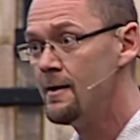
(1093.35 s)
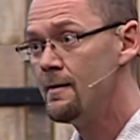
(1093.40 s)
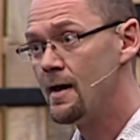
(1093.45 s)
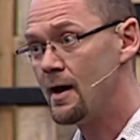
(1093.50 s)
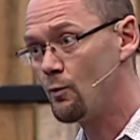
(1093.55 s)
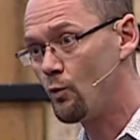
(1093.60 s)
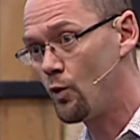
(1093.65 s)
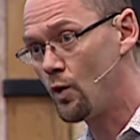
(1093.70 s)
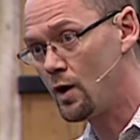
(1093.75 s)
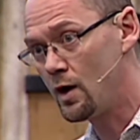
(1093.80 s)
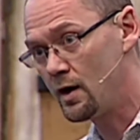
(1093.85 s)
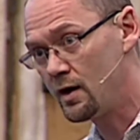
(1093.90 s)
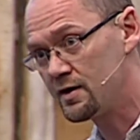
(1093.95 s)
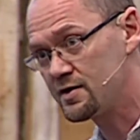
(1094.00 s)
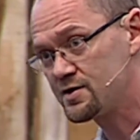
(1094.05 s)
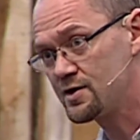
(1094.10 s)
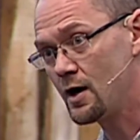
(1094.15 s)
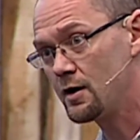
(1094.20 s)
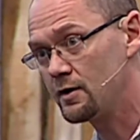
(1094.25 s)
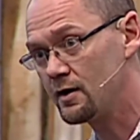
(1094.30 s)
And where did it
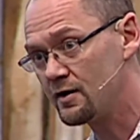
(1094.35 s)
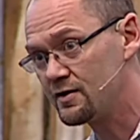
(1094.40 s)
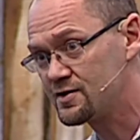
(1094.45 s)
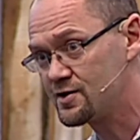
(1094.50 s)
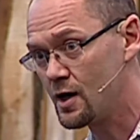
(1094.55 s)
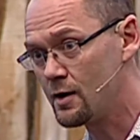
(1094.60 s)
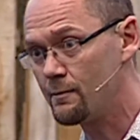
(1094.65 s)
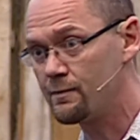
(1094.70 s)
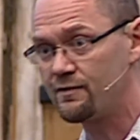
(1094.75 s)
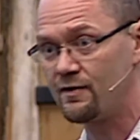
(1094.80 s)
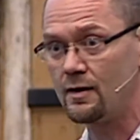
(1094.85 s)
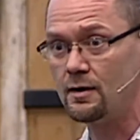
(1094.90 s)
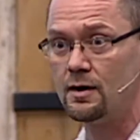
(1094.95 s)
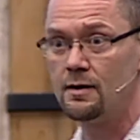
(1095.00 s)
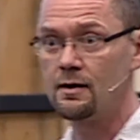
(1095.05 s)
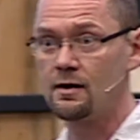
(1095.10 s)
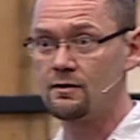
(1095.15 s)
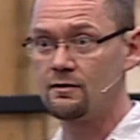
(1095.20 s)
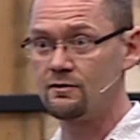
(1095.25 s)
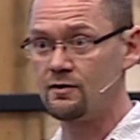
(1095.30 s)
start? Did he start suddenly
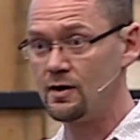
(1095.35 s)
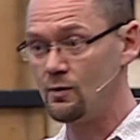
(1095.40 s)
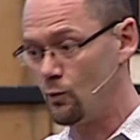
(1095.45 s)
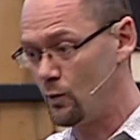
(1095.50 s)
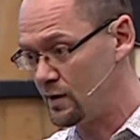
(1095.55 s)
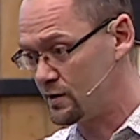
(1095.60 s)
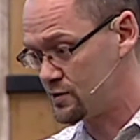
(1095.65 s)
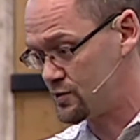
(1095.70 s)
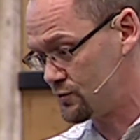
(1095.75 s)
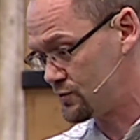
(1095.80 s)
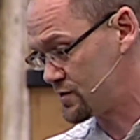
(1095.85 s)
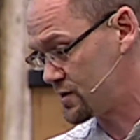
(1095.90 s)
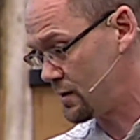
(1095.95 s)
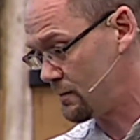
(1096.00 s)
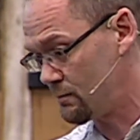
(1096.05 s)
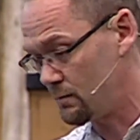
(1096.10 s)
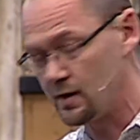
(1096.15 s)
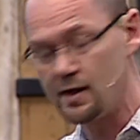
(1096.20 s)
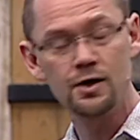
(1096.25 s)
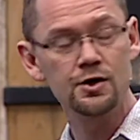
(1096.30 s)
because he went to
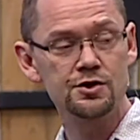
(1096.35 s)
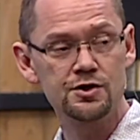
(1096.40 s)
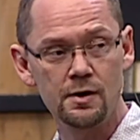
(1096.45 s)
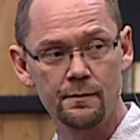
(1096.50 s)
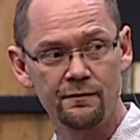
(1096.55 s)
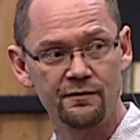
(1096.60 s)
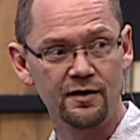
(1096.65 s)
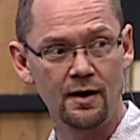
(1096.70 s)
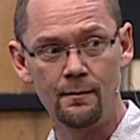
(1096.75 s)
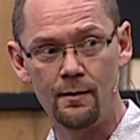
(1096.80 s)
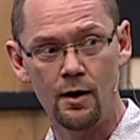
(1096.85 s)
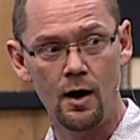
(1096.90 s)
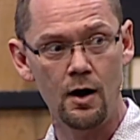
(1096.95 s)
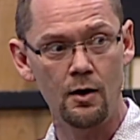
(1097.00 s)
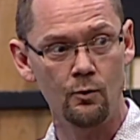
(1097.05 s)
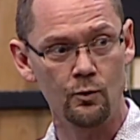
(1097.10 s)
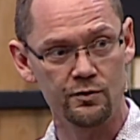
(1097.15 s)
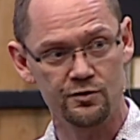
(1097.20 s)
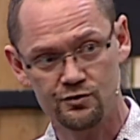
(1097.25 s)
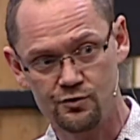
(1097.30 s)
some leadership seminar
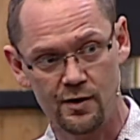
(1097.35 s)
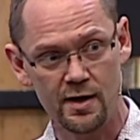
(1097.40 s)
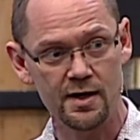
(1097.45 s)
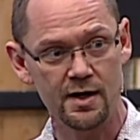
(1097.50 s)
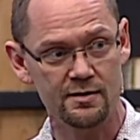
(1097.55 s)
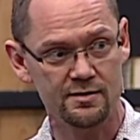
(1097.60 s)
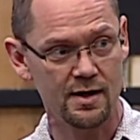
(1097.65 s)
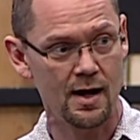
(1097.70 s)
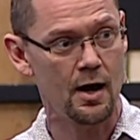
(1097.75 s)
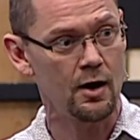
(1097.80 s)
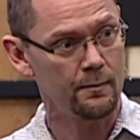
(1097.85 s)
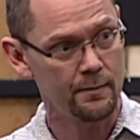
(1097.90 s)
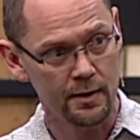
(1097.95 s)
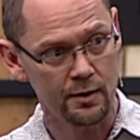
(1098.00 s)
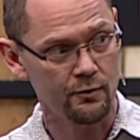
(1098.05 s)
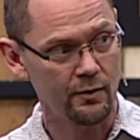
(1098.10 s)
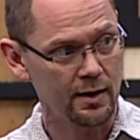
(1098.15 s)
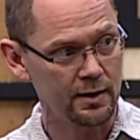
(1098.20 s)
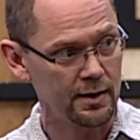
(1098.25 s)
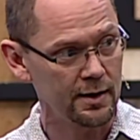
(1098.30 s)
and was trained as to how to be a
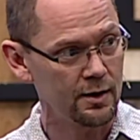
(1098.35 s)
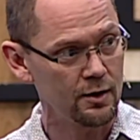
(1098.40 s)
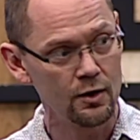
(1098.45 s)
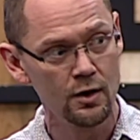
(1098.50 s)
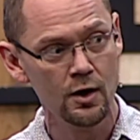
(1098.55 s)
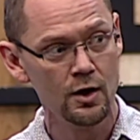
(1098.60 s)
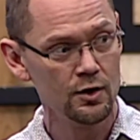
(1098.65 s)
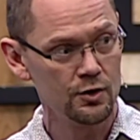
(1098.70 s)
great leader?